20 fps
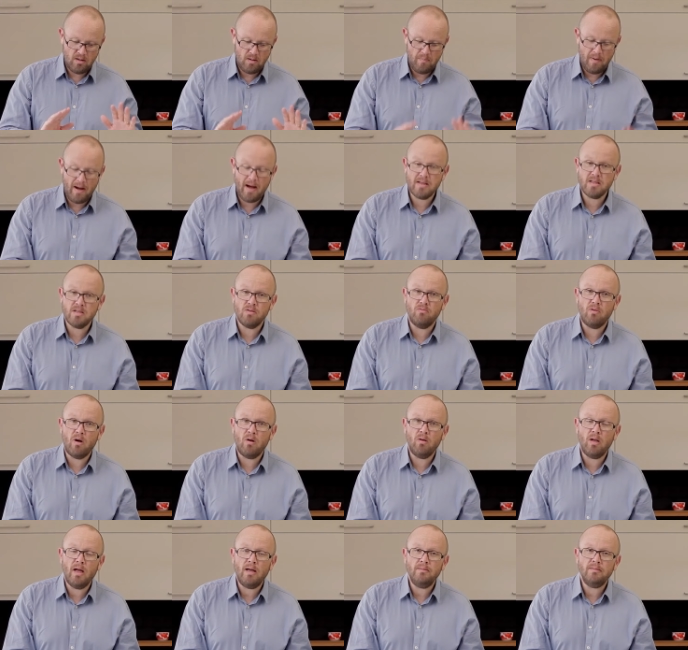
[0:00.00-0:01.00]
the pasta
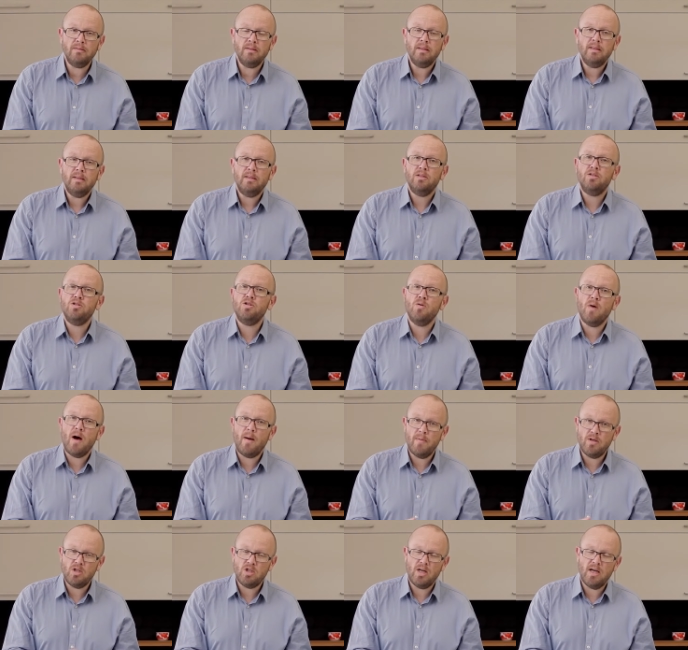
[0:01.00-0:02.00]
roller to our
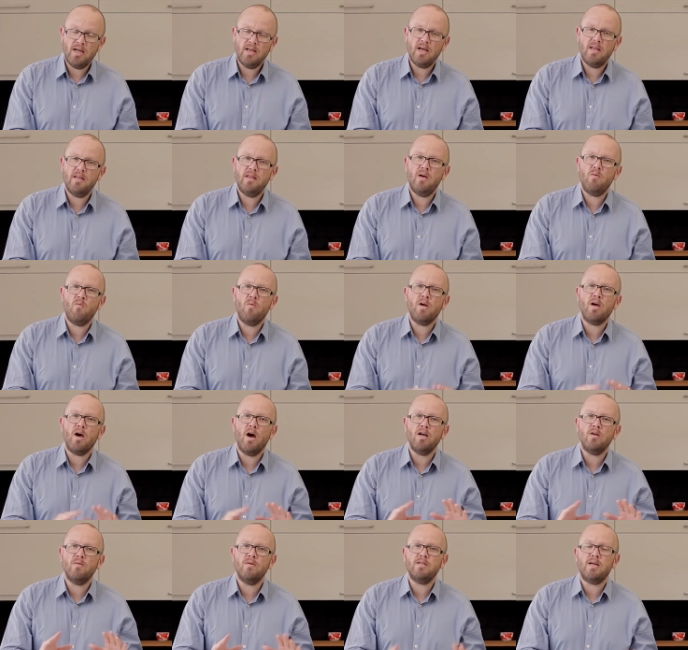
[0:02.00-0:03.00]
machine and then we're
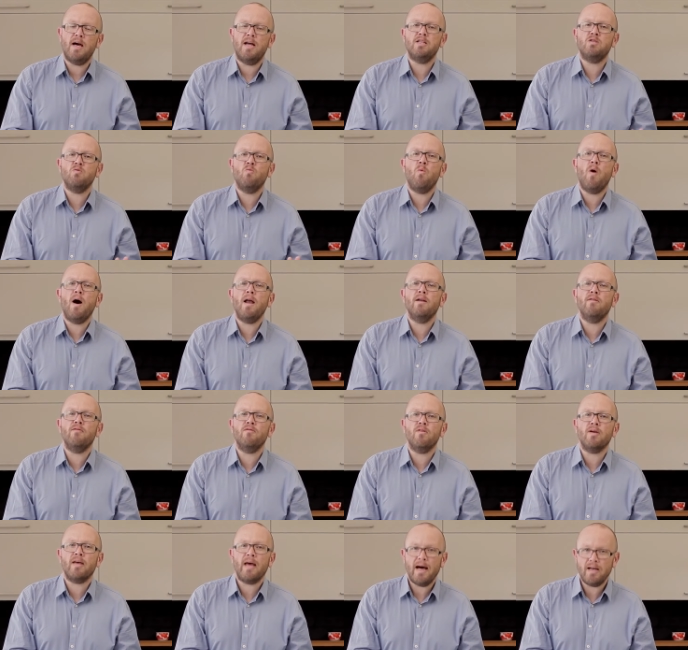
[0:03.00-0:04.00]
going to attach one
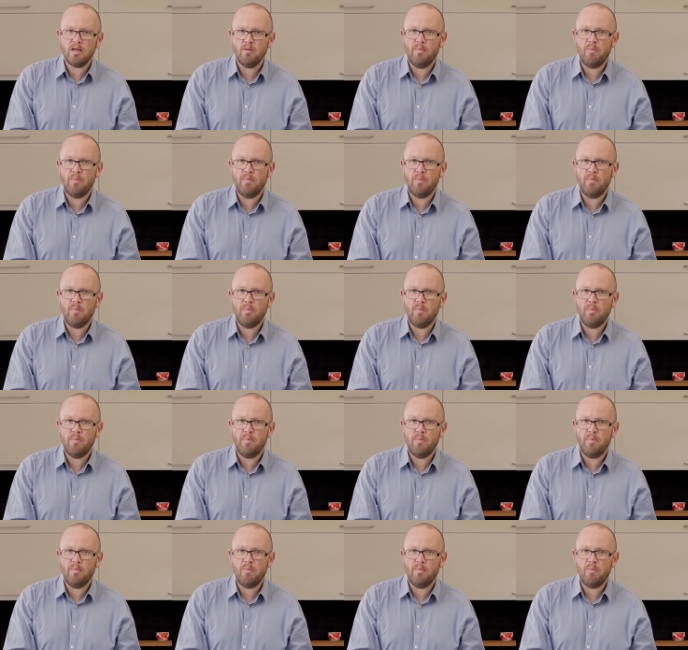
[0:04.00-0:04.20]
of the cutter